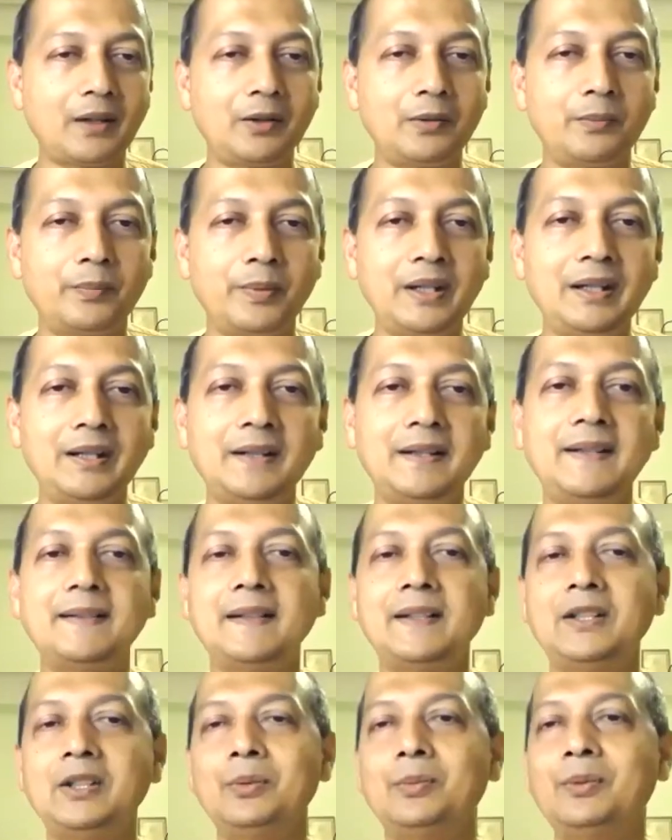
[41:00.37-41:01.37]
being a
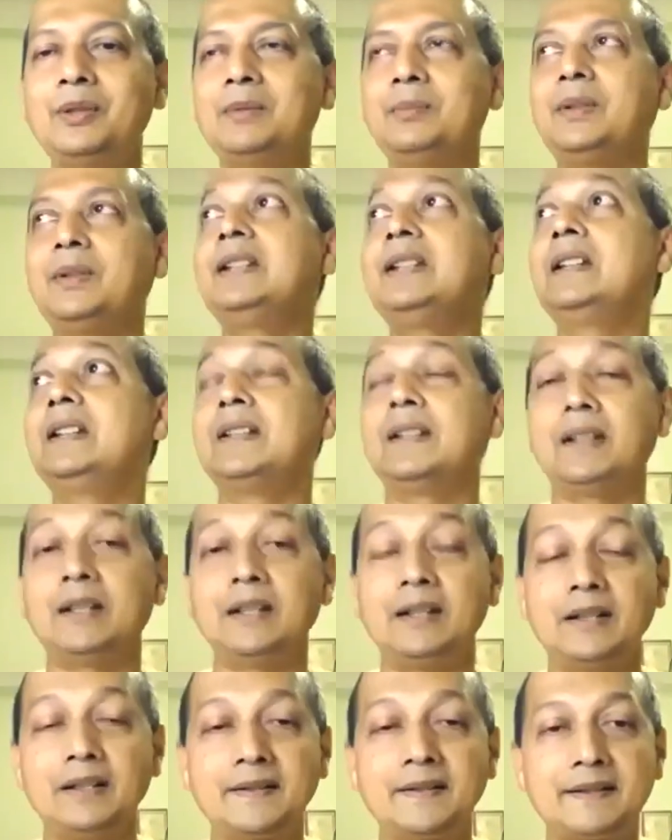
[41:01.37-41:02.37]
decent human being
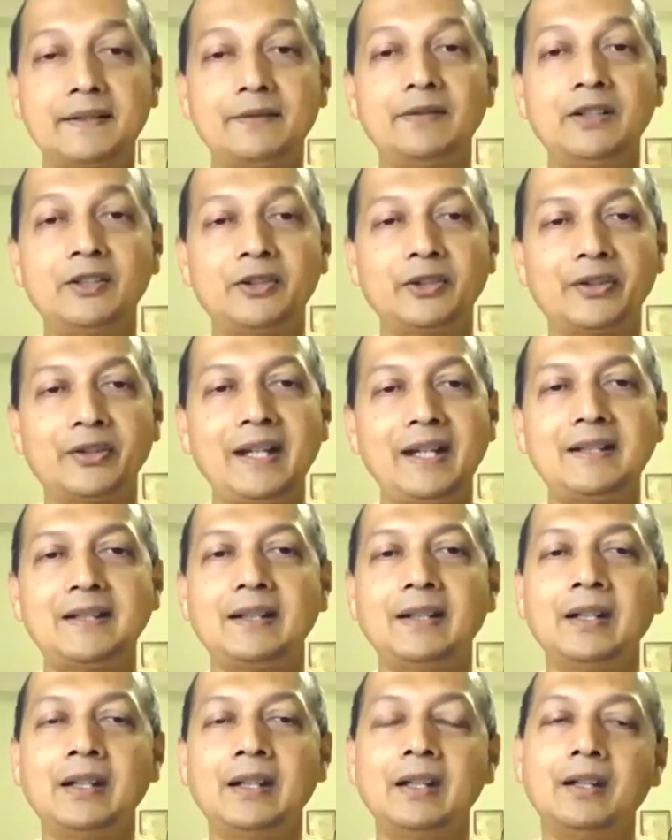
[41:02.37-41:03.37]
in a civil
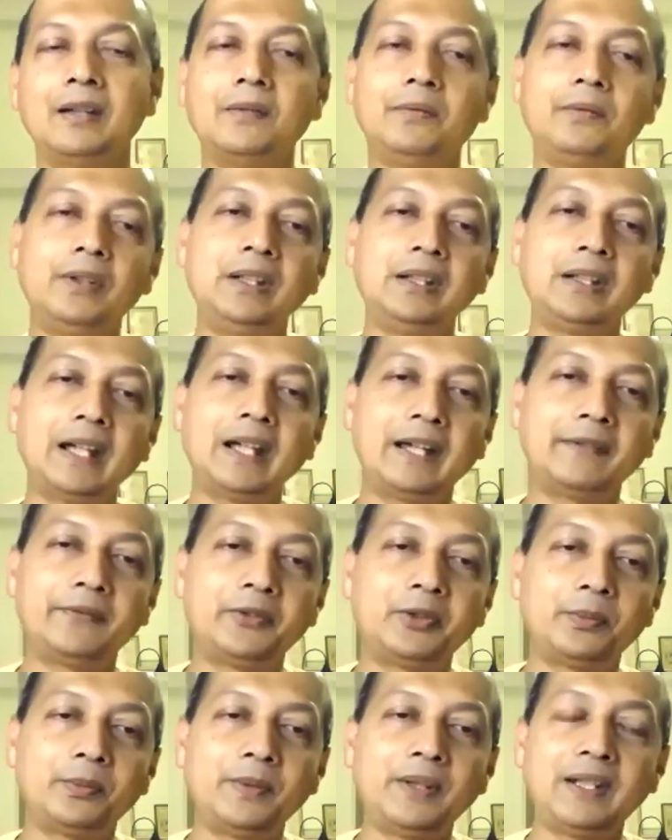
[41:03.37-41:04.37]
society, we
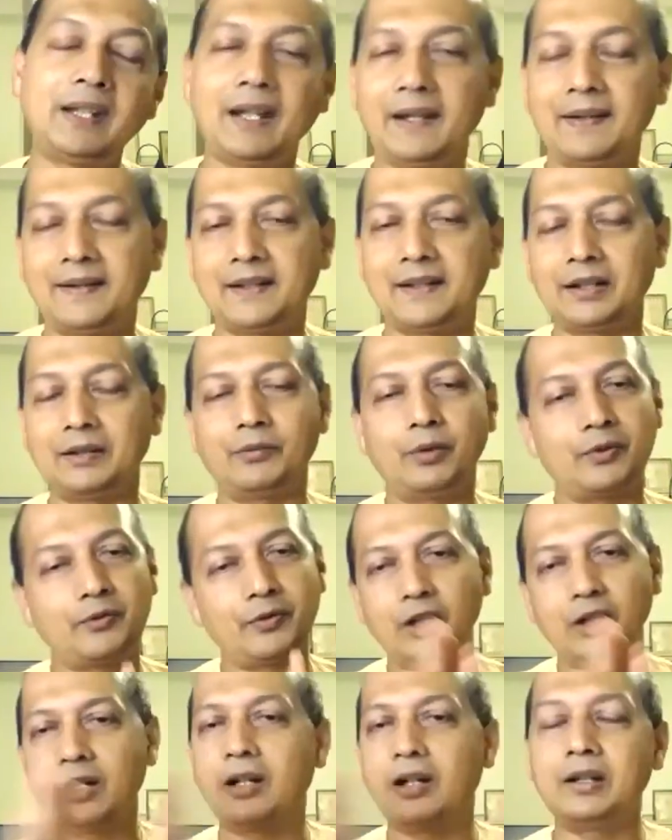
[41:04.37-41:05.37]
have to be ethical. Well,
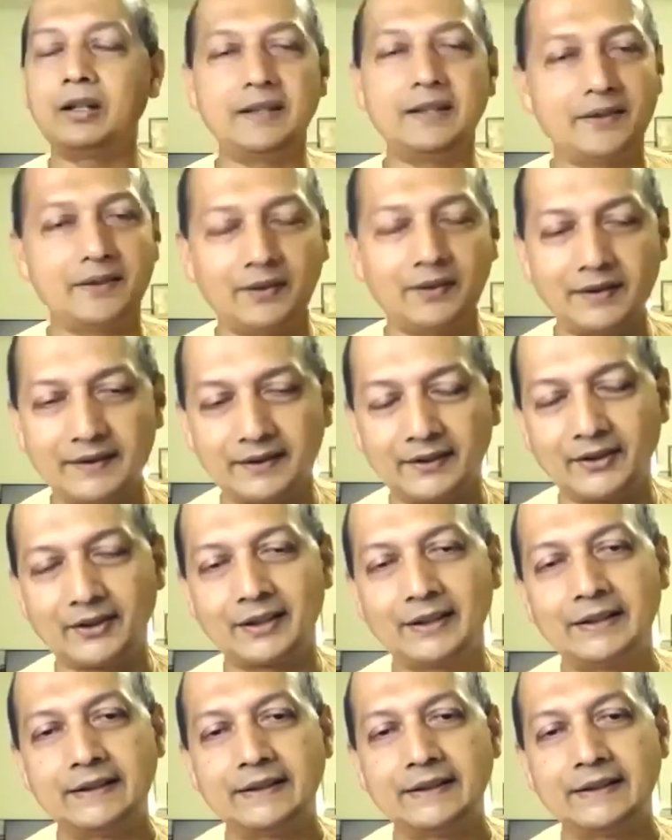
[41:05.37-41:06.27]
for all these reasons,